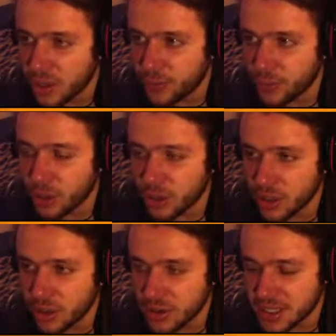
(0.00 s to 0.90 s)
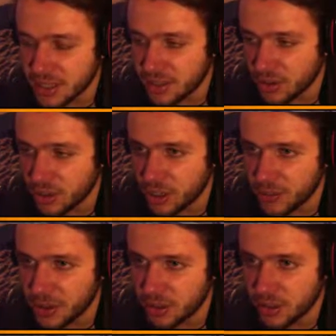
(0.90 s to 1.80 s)
If we got a reset on
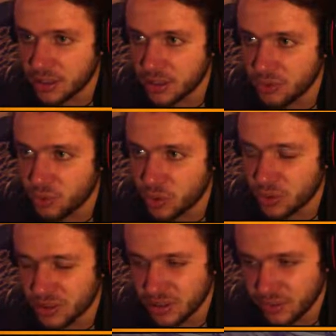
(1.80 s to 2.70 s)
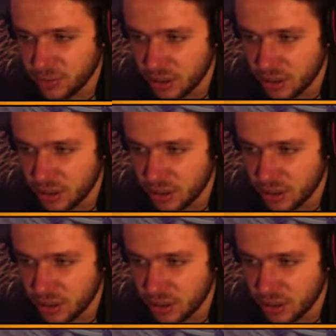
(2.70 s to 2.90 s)
Li-Ming, I think we could have